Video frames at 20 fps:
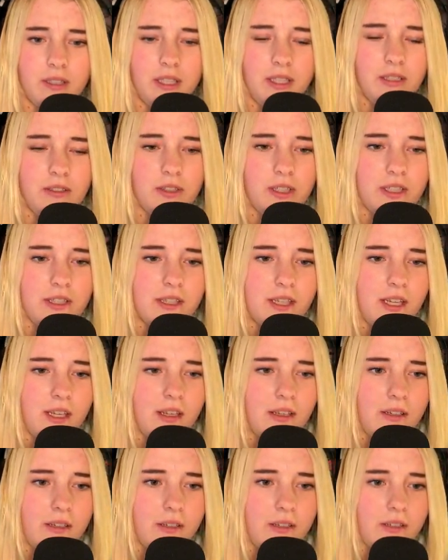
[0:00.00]
Interesting.
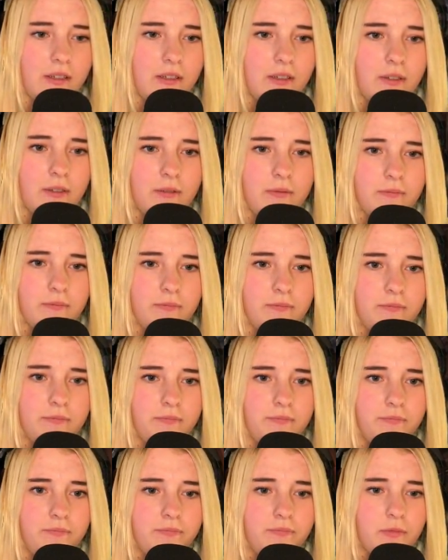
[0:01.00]

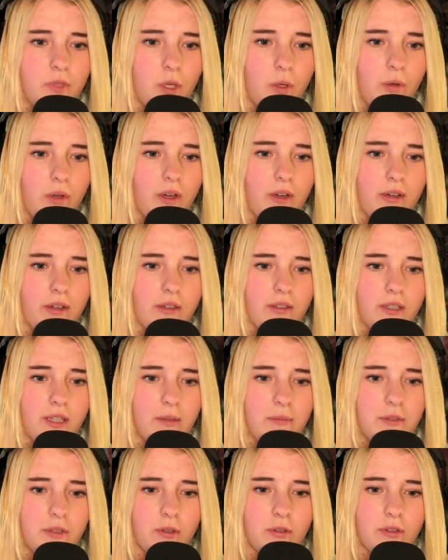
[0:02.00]
Oh God,
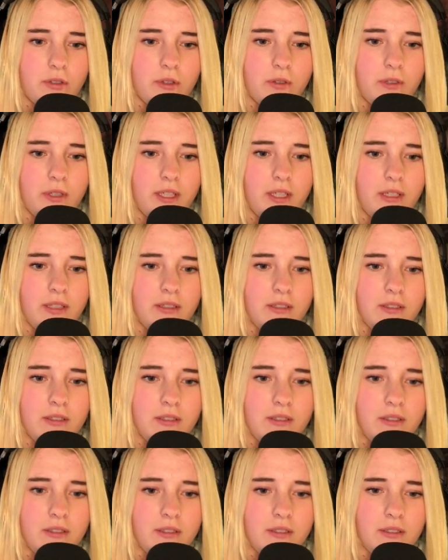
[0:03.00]
I'm so sorry.
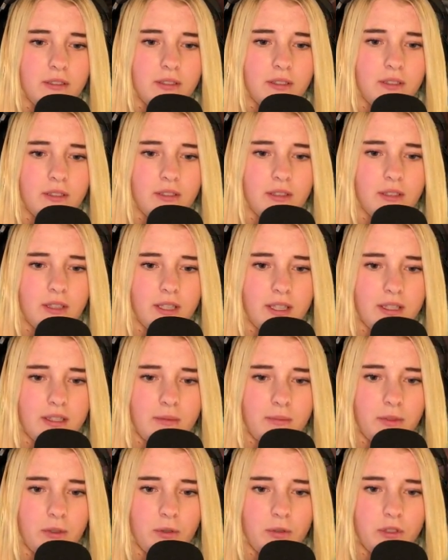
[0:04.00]
Guess
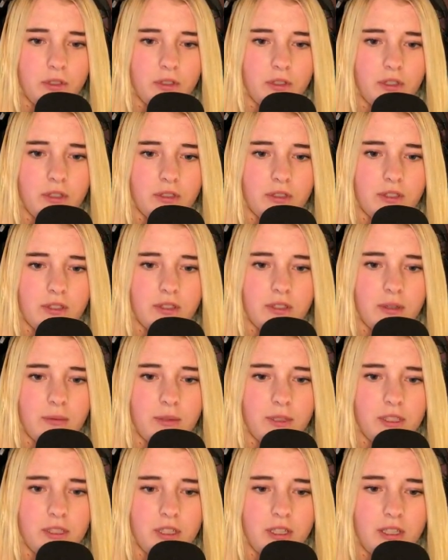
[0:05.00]
I'm not, because I'm
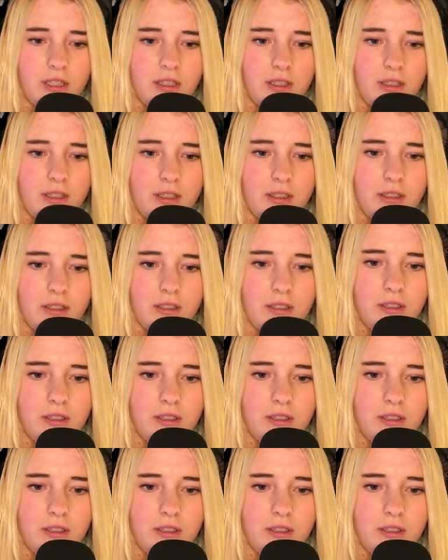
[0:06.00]
actually gonna.